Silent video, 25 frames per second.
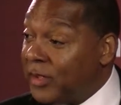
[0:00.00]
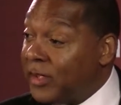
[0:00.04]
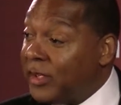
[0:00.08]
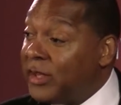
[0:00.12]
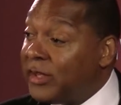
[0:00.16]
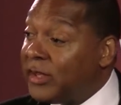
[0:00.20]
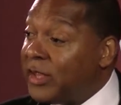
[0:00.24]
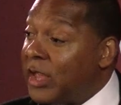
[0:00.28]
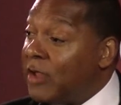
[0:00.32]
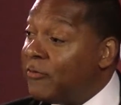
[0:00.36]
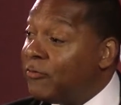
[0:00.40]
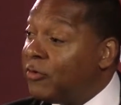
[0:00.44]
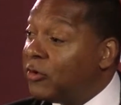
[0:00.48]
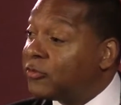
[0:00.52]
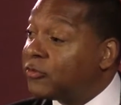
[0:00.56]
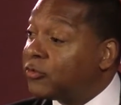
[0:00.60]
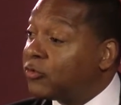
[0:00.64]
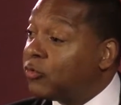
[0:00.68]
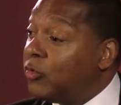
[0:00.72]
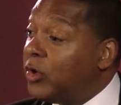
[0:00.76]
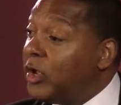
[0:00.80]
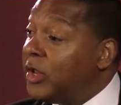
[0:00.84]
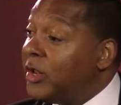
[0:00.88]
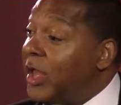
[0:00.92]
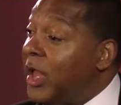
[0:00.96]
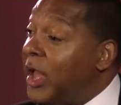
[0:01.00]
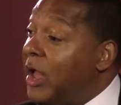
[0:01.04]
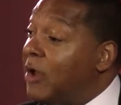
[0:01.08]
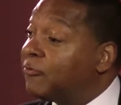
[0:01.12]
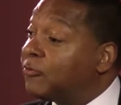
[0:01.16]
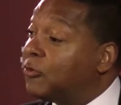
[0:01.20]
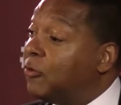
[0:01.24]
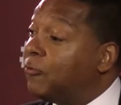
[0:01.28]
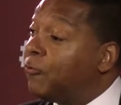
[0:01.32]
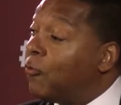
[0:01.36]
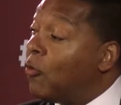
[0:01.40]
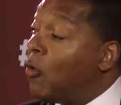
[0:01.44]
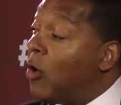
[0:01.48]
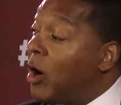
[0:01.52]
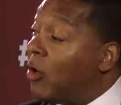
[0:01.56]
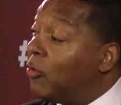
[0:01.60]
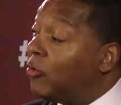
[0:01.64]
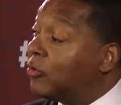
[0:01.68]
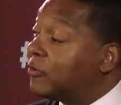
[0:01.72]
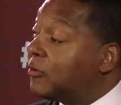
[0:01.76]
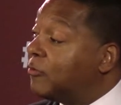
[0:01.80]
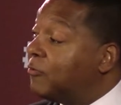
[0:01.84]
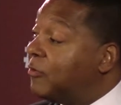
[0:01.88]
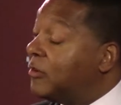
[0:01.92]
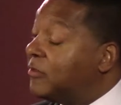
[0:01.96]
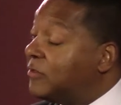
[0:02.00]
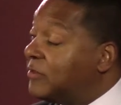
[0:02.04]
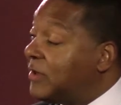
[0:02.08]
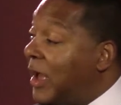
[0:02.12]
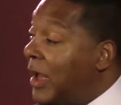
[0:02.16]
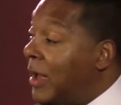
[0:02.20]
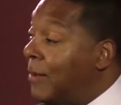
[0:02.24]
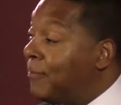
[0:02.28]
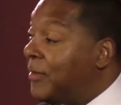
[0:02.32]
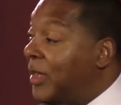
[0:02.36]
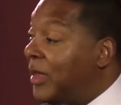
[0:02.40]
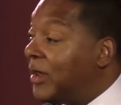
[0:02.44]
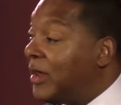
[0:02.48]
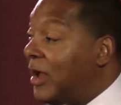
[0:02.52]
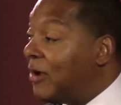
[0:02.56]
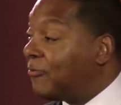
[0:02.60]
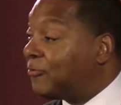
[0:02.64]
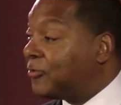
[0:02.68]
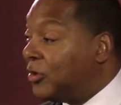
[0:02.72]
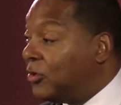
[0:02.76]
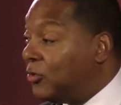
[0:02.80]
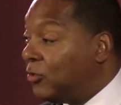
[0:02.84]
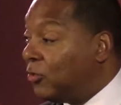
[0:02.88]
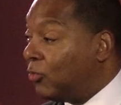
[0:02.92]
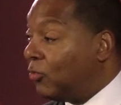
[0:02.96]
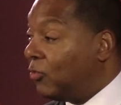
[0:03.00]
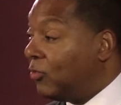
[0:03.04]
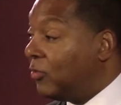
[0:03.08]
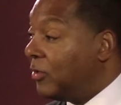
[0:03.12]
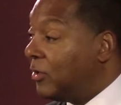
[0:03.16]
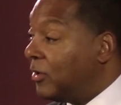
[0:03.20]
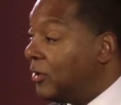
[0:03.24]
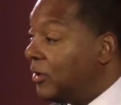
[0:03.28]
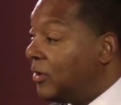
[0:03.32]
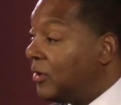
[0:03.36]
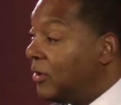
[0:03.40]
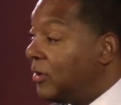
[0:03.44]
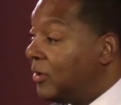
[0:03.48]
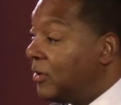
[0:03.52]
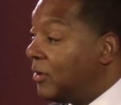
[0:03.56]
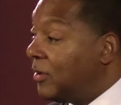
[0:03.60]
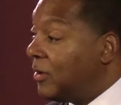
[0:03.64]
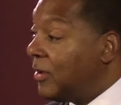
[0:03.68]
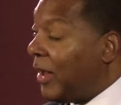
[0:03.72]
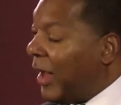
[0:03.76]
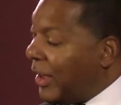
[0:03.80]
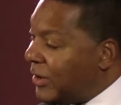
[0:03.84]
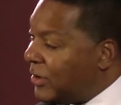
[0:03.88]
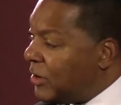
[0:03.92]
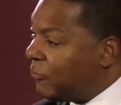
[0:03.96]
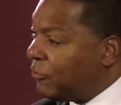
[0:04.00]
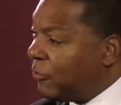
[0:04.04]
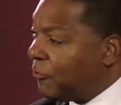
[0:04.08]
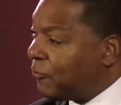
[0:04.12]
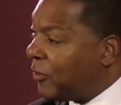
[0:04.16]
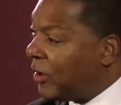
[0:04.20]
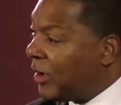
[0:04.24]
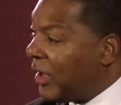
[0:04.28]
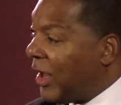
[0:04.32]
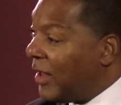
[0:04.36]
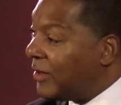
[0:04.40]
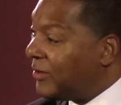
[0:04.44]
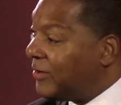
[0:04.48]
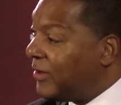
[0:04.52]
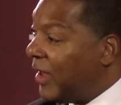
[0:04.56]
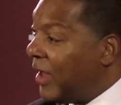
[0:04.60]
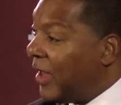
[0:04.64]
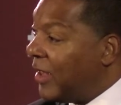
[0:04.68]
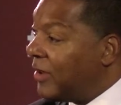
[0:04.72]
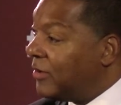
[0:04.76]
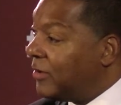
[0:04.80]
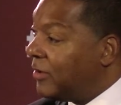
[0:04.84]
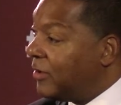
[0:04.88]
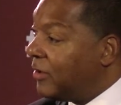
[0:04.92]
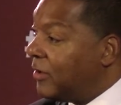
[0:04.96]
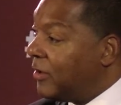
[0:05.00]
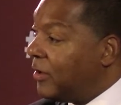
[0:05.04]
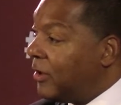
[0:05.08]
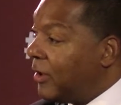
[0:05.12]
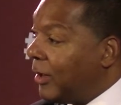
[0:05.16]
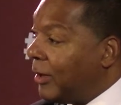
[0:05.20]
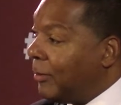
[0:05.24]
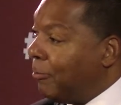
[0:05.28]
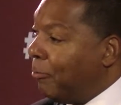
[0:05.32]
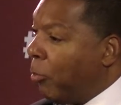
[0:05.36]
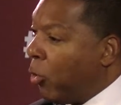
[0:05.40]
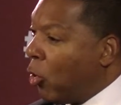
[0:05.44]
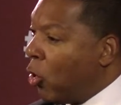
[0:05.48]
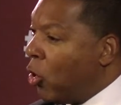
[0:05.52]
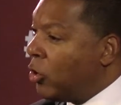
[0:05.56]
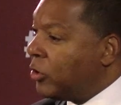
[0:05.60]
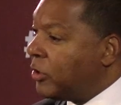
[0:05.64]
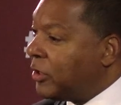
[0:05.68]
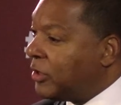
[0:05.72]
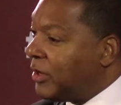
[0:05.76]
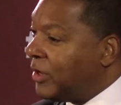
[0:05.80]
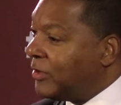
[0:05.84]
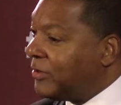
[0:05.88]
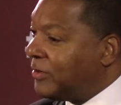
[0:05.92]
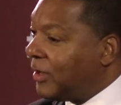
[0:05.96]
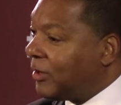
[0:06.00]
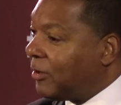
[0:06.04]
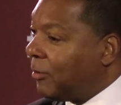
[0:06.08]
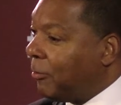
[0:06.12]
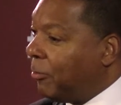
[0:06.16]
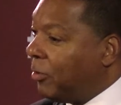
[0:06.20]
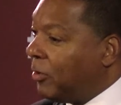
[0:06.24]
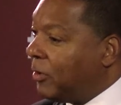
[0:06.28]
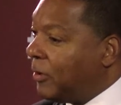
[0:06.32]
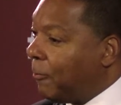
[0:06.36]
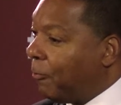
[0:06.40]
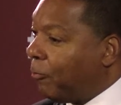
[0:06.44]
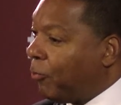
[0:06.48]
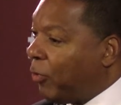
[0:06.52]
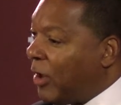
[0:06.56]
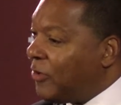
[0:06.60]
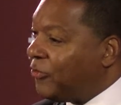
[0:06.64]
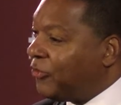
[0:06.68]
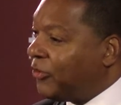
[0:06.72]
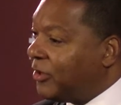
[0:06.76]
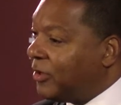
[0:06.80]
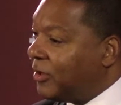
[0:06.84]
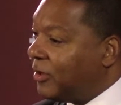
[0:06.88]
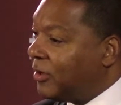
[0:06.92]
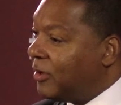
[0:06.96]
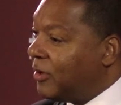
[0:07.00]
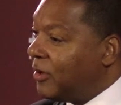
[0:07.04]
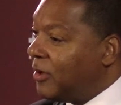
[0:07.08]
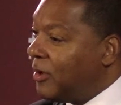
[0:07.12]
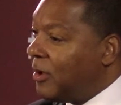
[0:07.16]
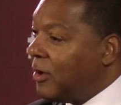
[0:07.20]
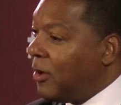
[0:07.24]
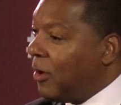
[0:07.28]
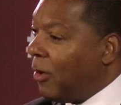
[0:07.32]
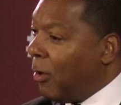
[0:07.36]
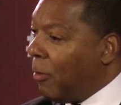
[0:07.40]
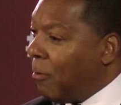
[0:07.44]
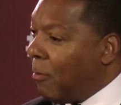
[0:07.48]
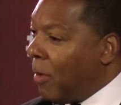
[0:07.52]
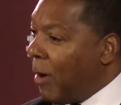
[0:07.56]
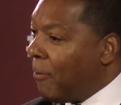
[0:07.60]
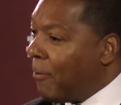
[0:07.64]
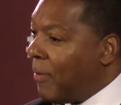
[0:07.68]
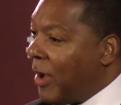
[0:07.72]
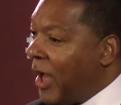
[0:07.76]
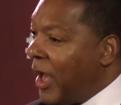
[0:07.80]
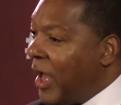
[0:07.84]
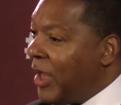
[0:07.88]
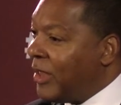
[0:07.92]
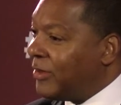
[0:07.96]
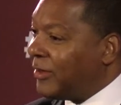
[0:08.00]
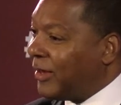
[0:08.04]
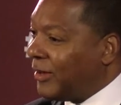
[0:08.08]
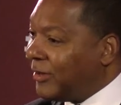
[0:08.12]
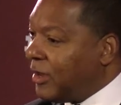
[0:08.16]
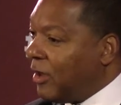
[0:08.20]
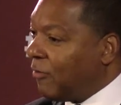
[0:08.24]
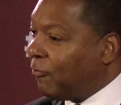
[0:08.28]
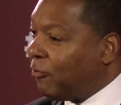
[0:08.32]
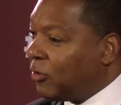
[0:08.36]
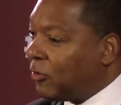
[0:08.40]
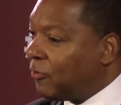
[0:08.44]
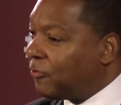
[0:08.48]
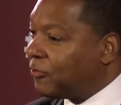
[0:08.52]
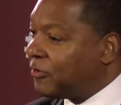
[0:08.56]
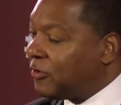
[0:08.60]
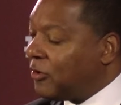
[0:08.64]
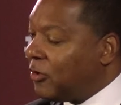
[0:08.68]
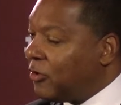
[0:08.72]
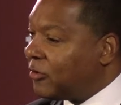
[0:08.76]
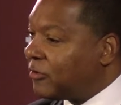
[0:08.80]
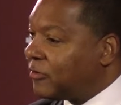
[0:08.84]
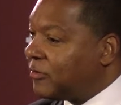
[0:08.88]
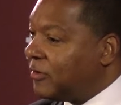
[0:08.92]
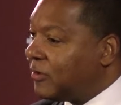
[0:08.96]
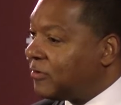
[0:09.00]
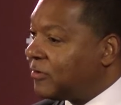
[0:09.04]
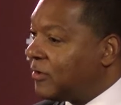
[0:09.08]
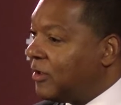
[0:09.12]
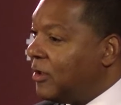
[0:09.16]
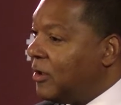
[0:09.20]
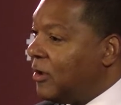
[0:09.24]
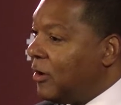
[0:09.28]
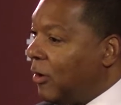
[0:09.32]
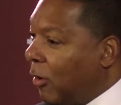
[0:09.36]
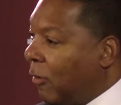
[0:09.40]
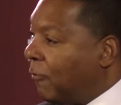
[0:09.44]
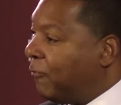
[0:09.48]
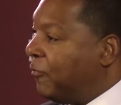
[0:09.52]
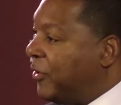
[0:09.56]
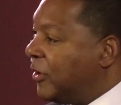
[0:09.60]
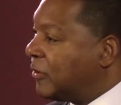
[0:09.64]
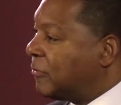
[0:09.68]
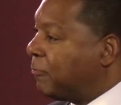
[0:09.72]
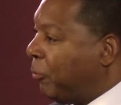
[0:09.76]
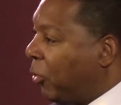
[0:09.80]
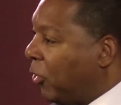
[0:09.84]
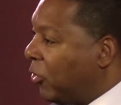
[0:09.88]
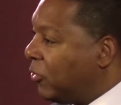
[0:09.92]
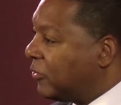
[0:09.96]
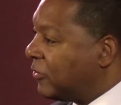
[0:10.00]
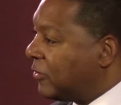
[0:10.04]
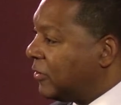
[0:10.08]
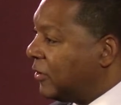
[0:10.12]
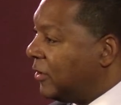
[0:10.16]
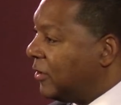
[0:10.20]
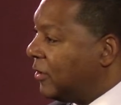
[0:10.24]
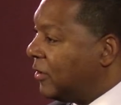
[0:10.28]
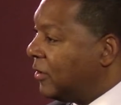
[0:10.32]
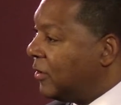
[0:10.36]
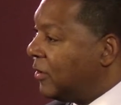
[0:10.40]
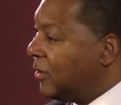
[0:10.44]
He gave us three and a half to four hours of his time that afternoon. I never forgot that. It burned an indelible impression on my mind, the level of seriousness of this person.